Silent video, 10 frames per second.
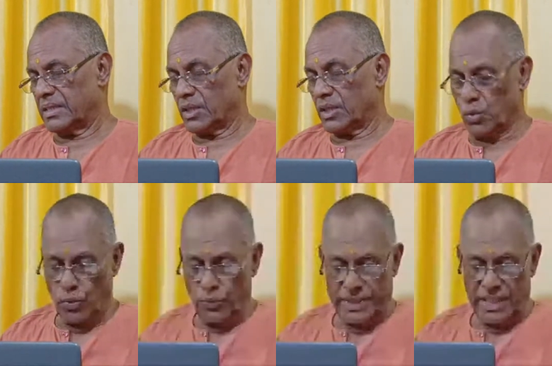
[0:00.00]

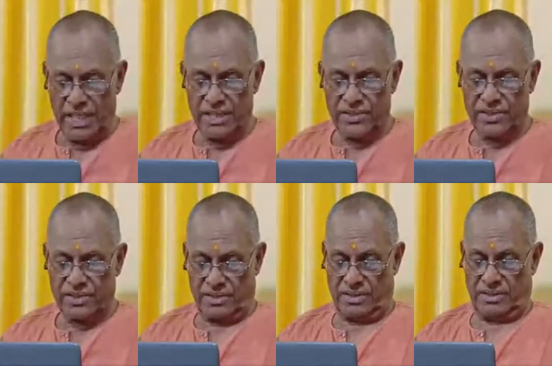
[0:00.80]
Guru within us
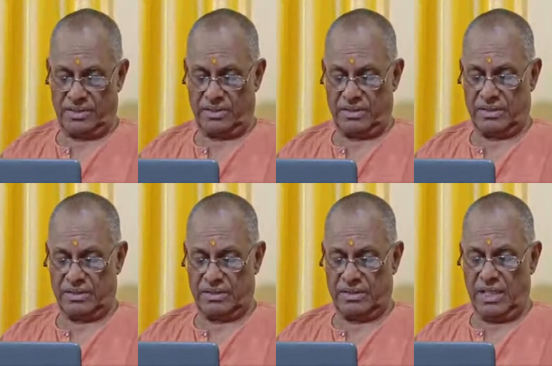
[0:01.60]

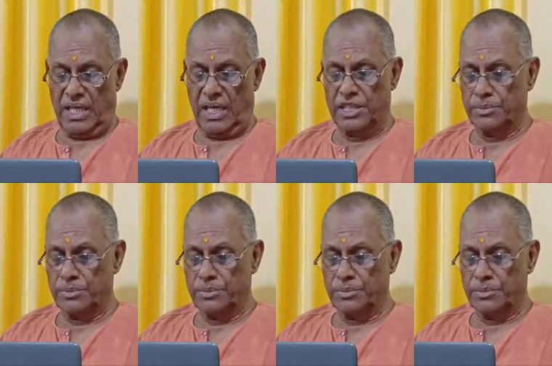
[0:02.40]
is